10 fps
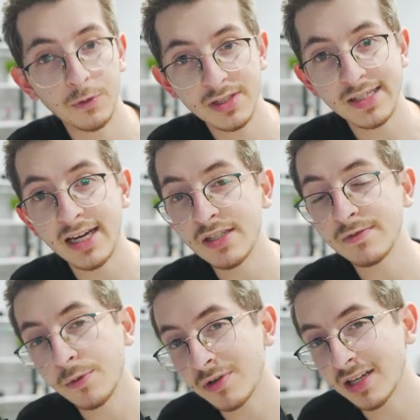full-size
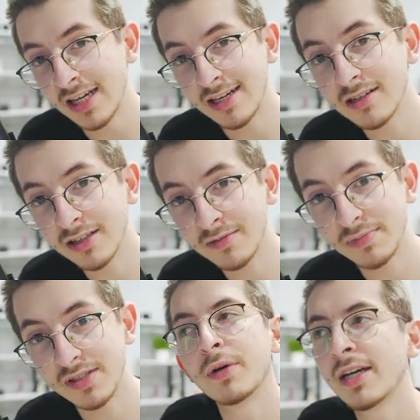4K
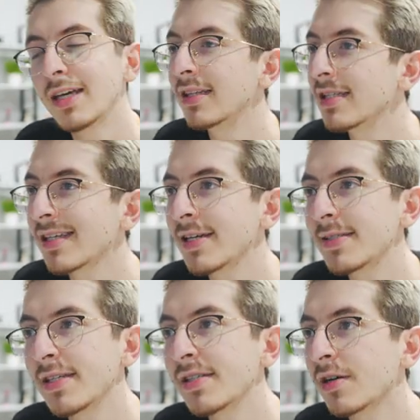clips, but in this case,
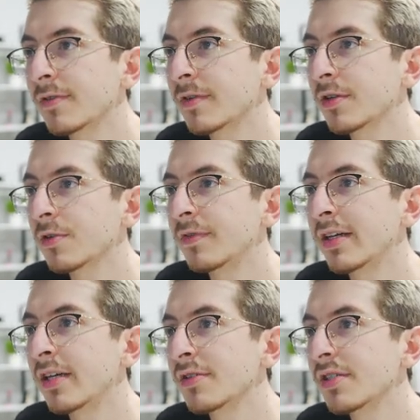these are vertical
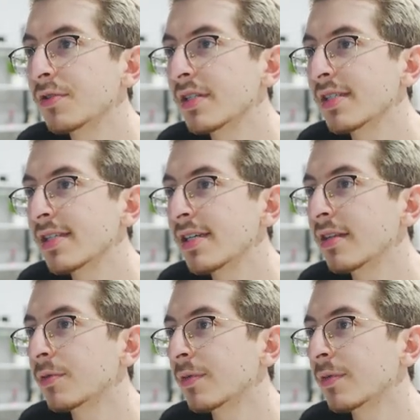videos. You can see the